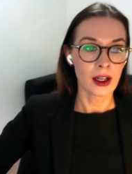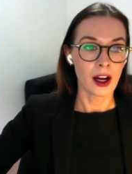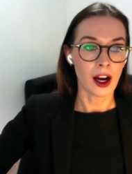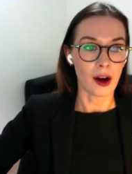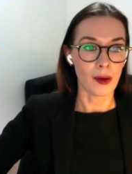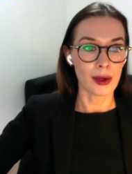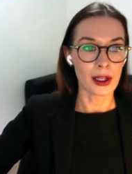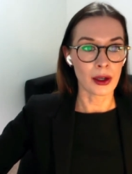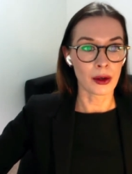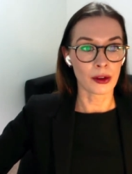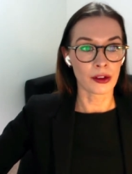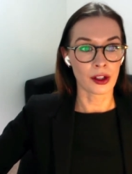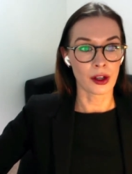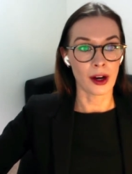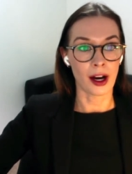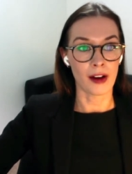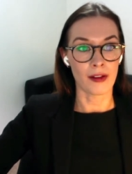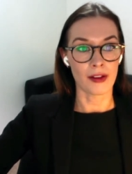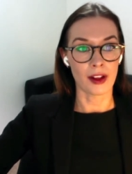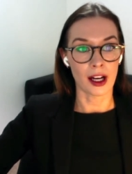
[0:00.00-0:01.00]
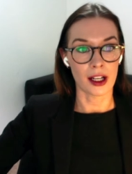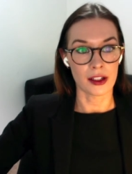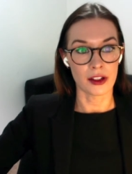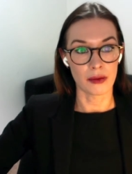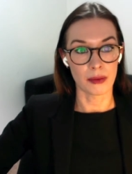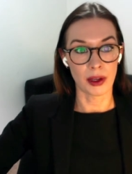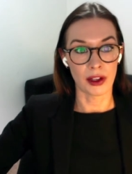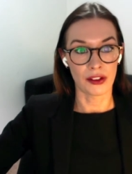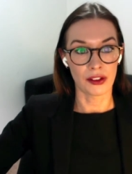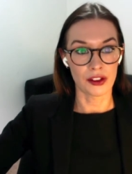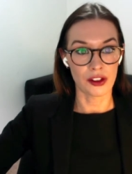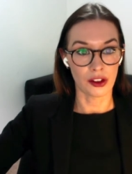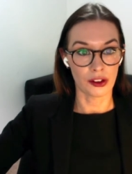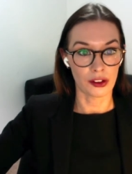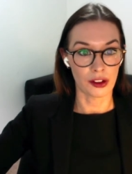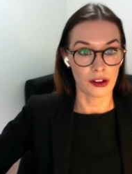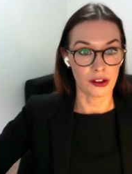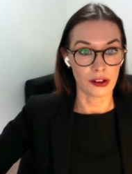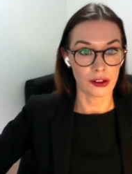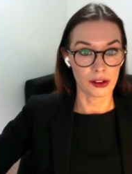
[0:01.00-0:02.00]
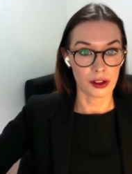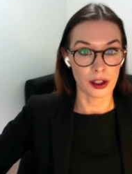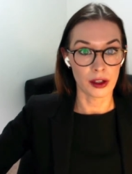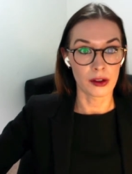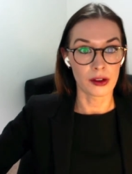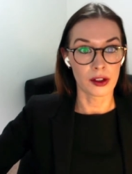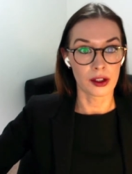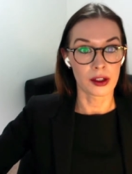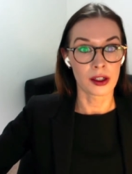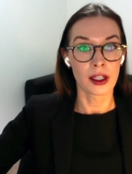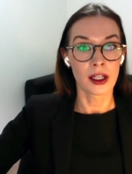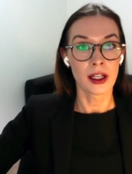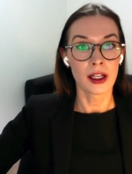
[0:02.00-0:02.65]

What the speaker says: And we also have that of Mr Justice Snowden